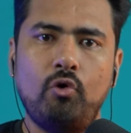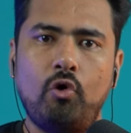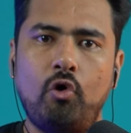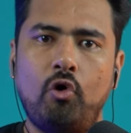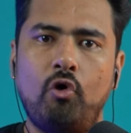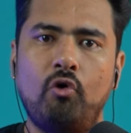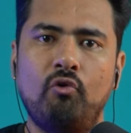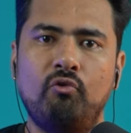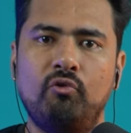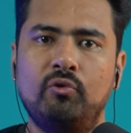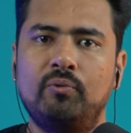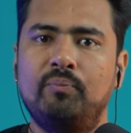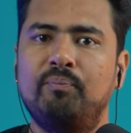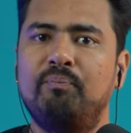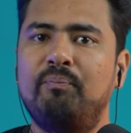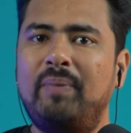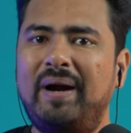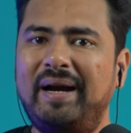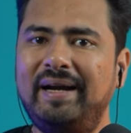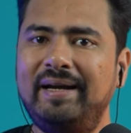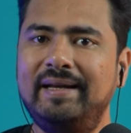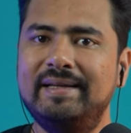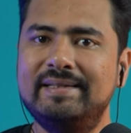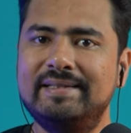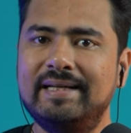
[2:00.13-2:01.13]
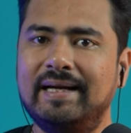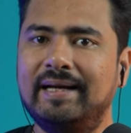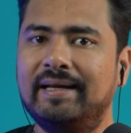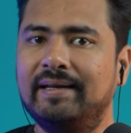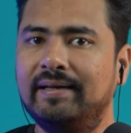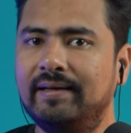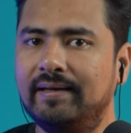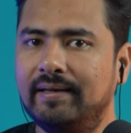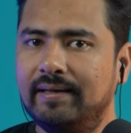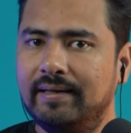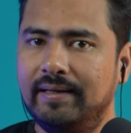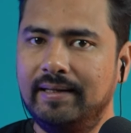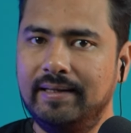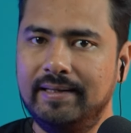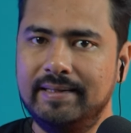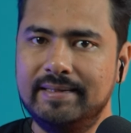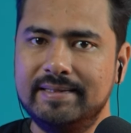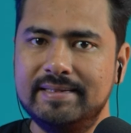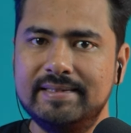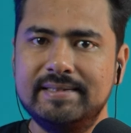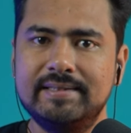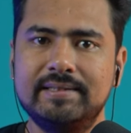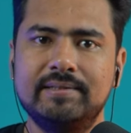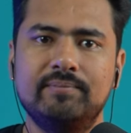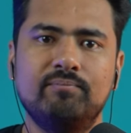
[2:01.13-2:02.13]
of my design
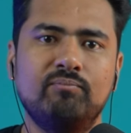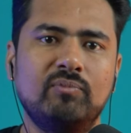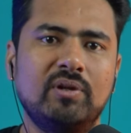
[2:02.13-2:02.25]
is